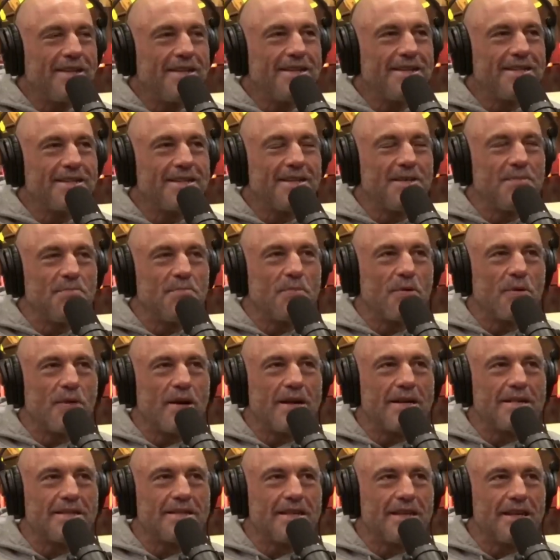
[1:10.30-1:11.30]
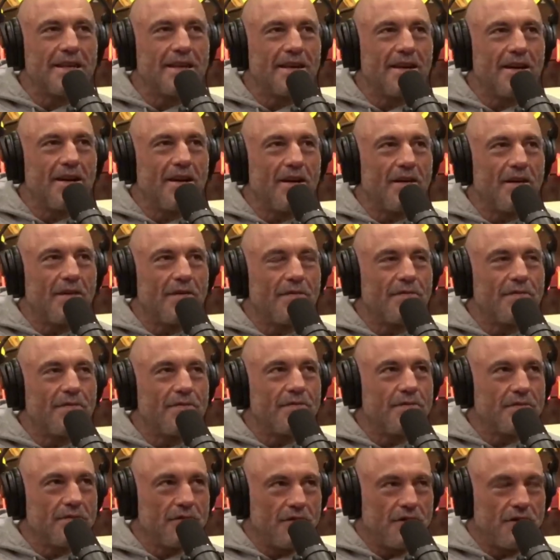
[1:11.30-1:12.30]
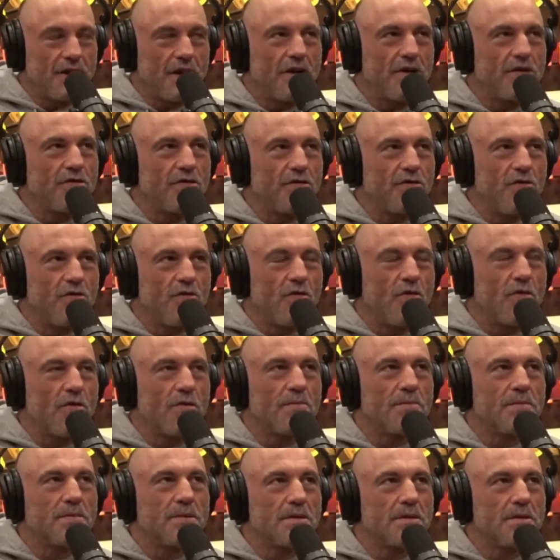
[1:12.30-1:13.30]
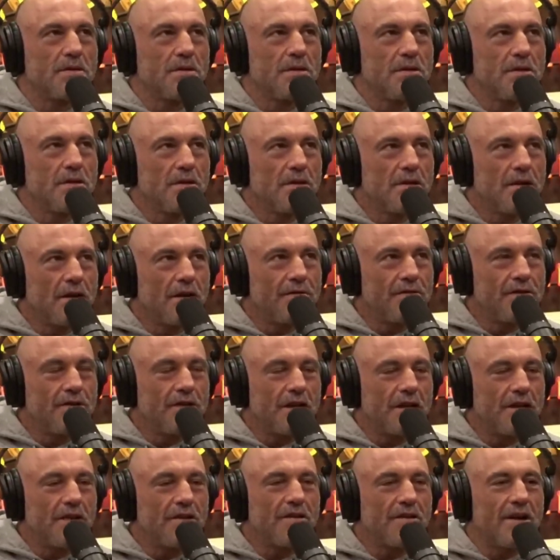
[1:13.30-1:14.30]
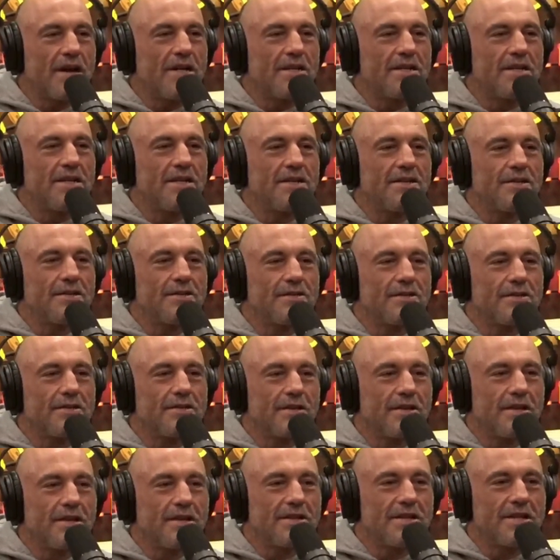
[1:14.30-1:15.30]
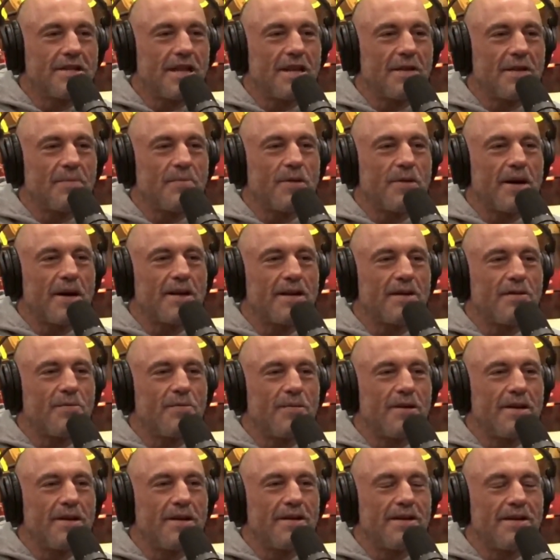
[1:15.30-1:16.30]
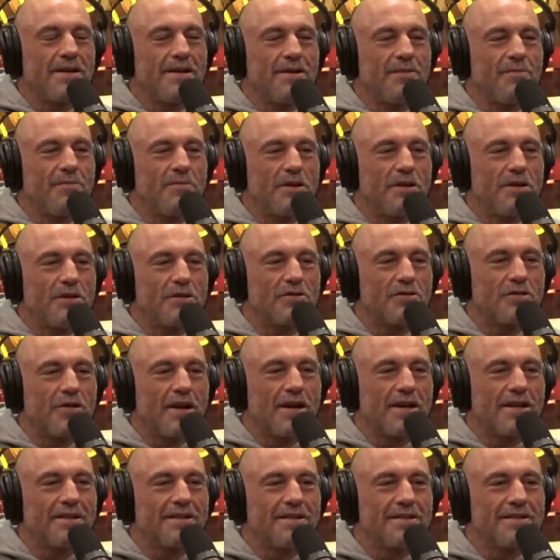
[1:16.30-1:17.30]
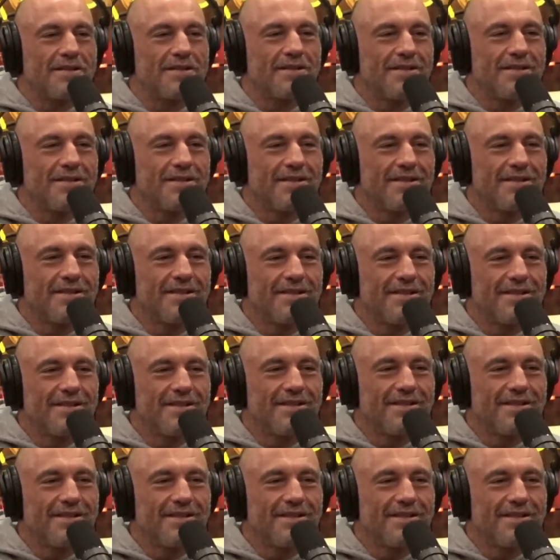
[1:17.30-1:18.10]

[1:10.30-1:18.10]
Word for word: these embracing of gender norms, of gender ideals. Yeah, they I, celebrate it when when you're trans. Yeah,